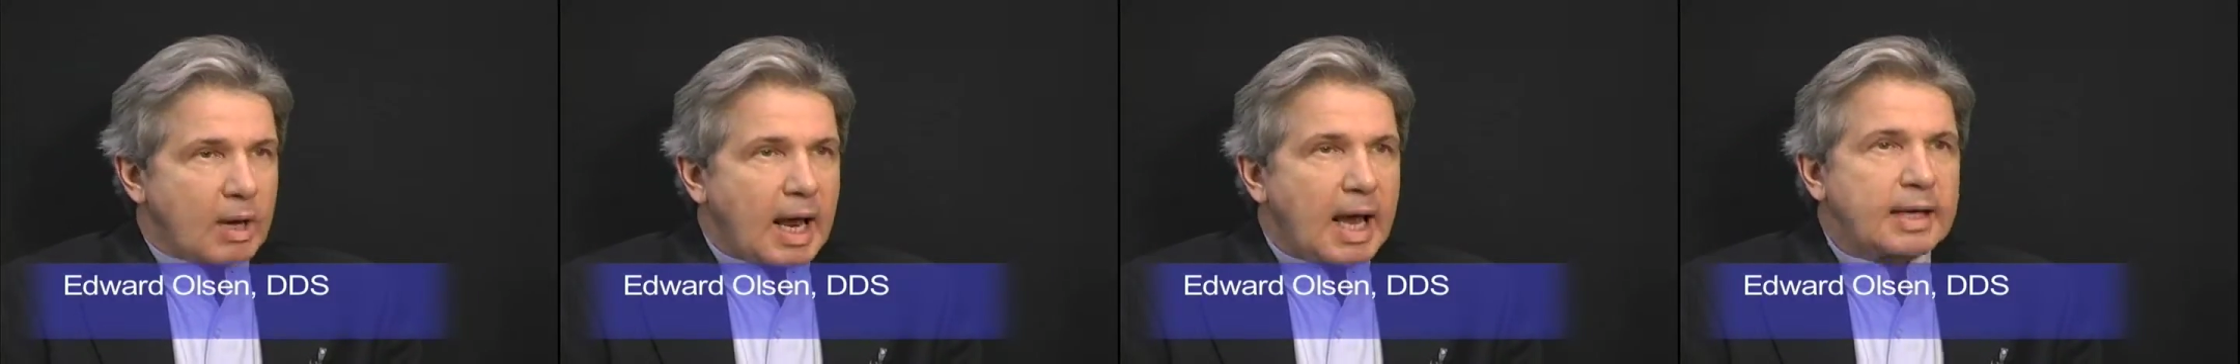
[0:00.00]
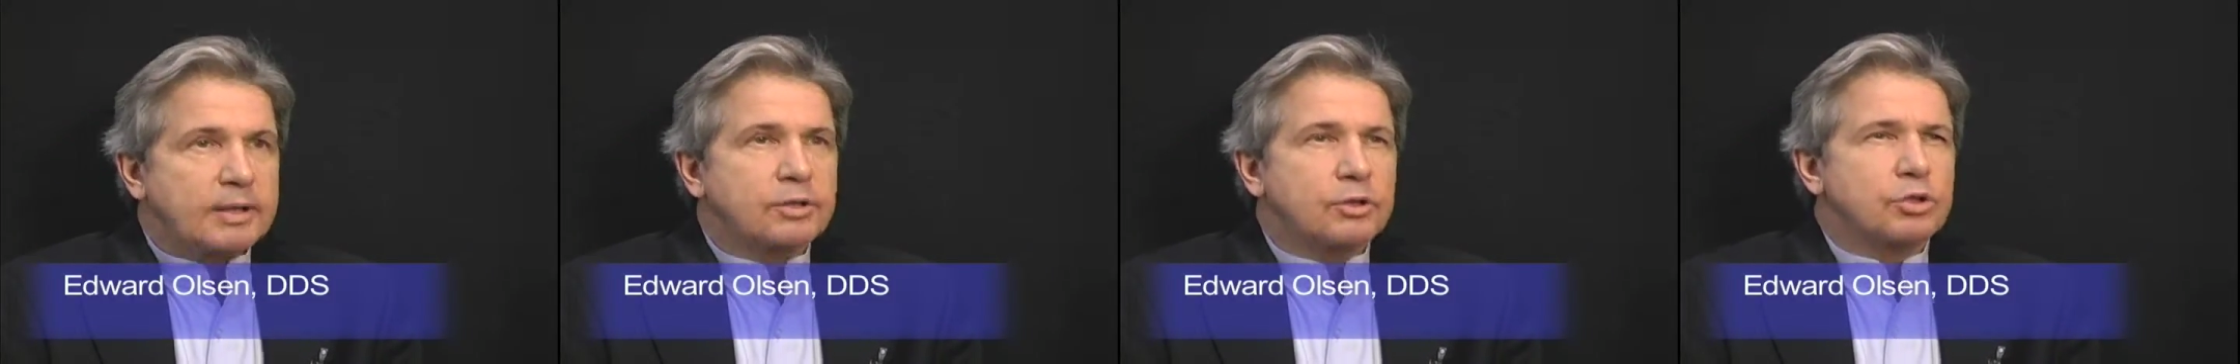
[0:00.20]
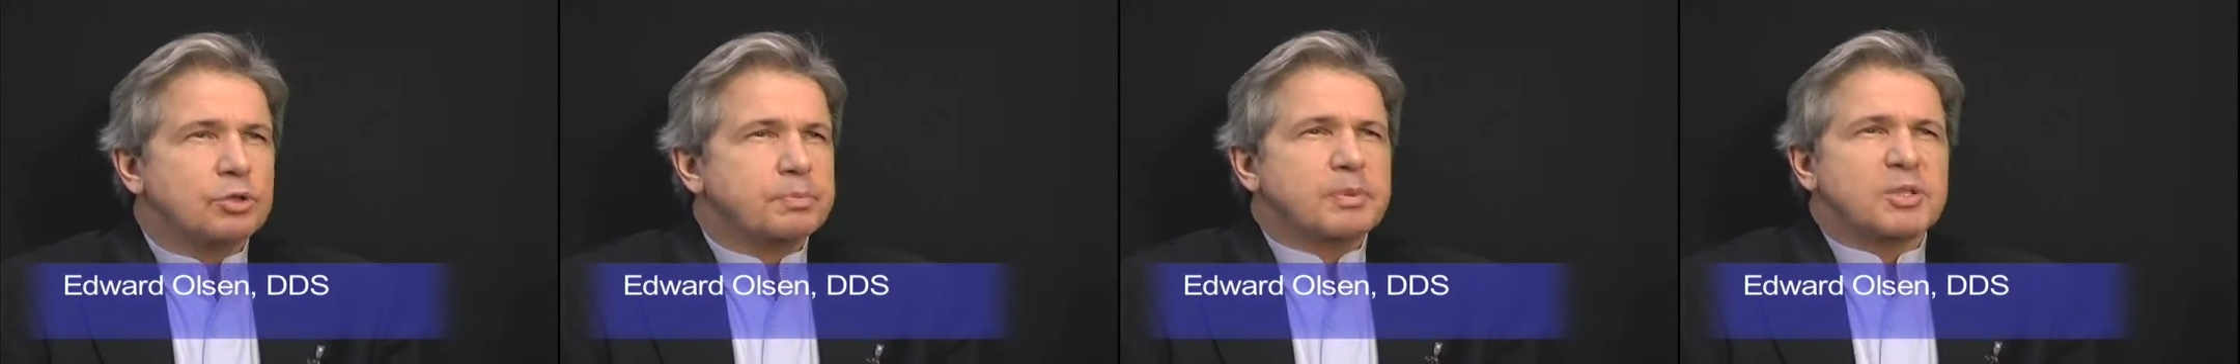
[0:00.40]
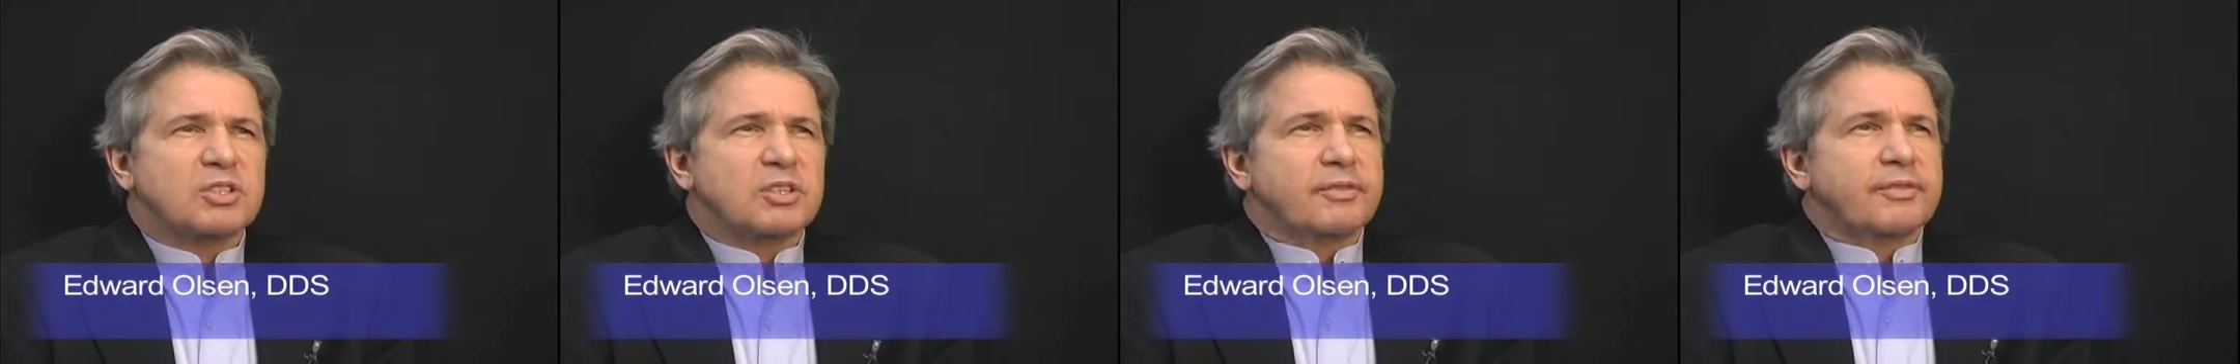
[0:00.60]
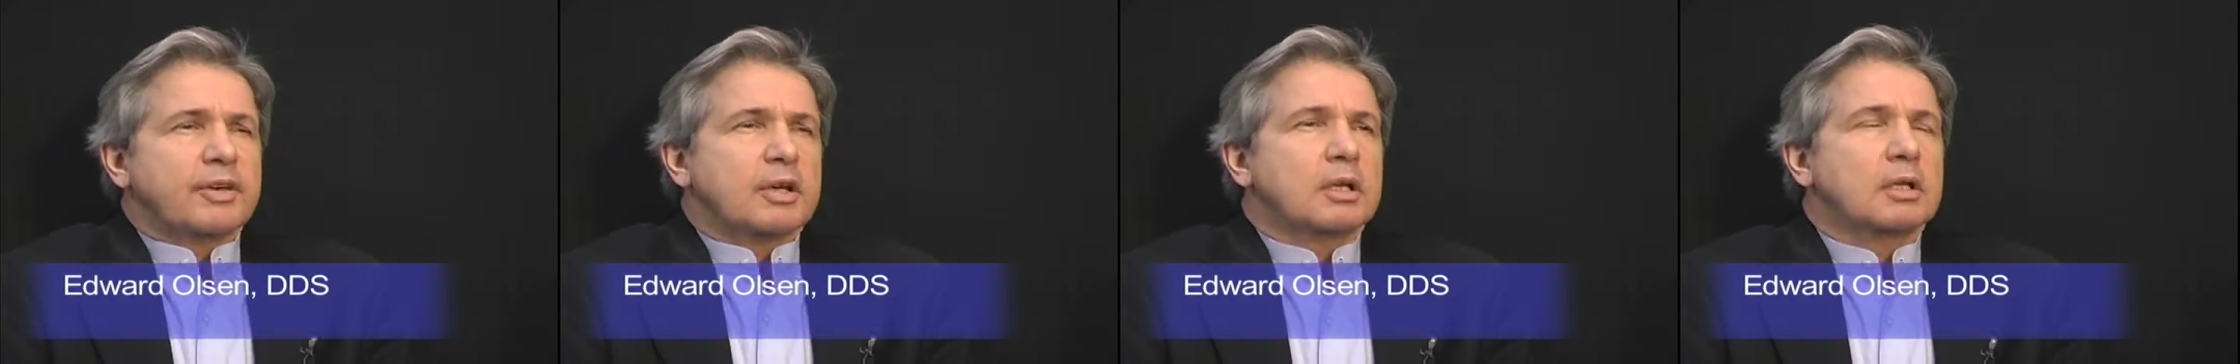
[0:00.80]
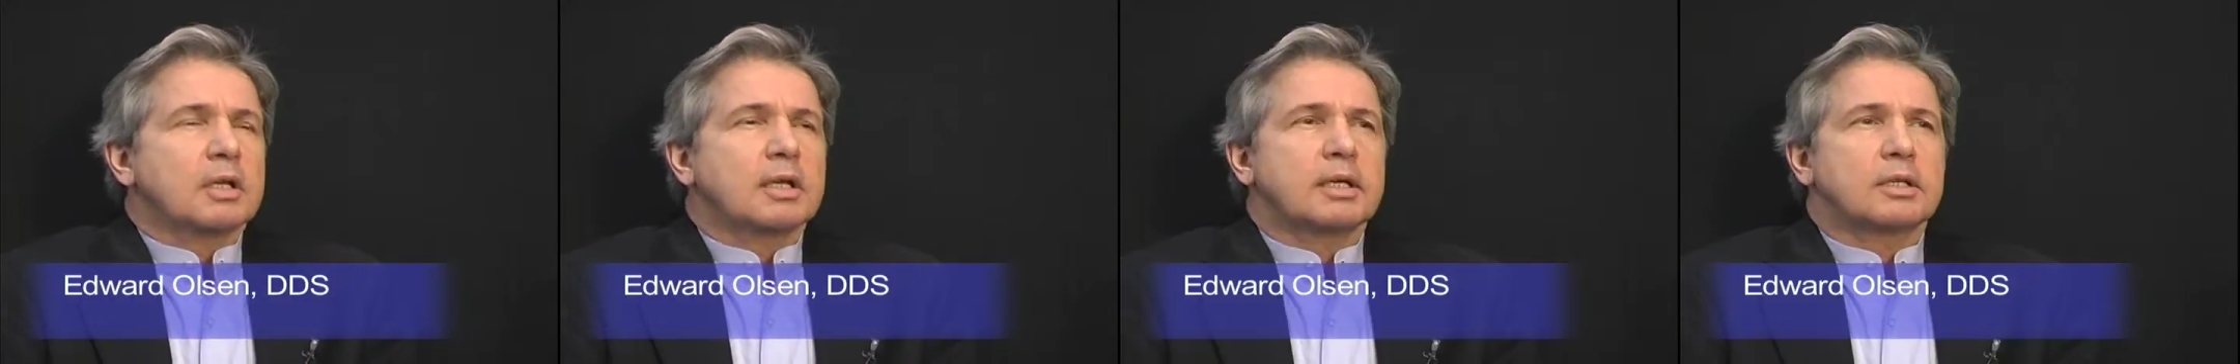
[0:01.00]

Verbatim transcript: I do specifically